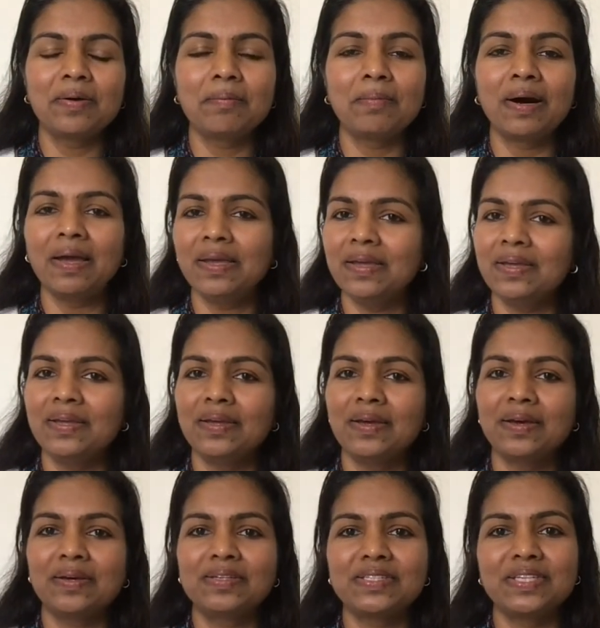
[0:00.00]
my
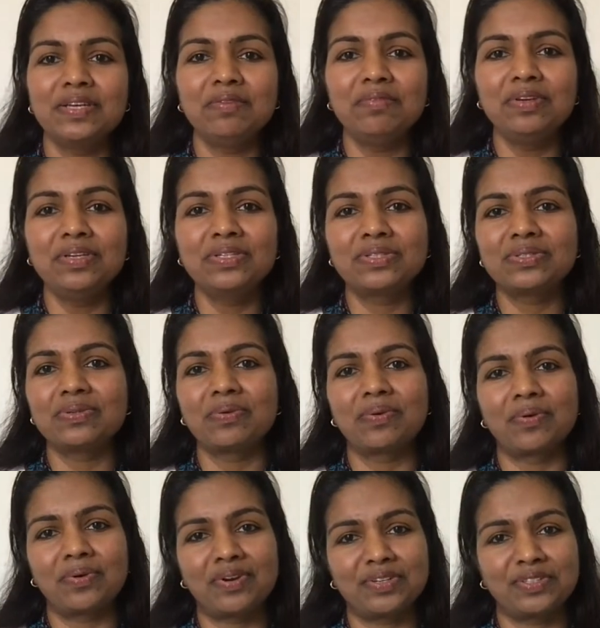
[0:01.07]
CVs
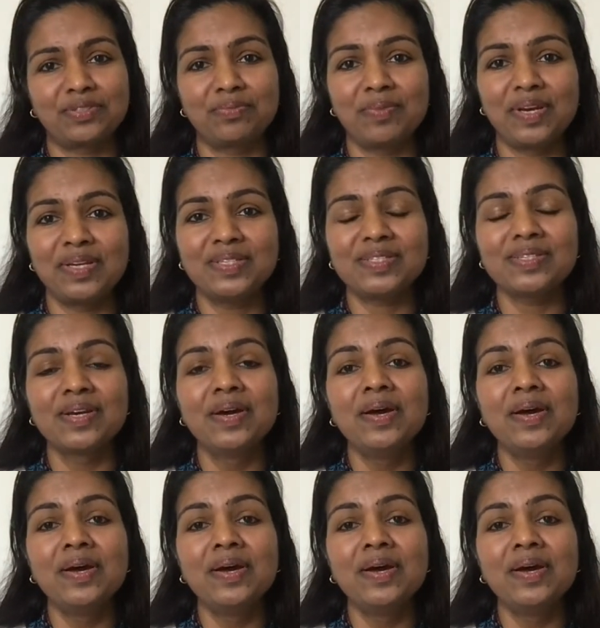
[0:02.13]
or resumes.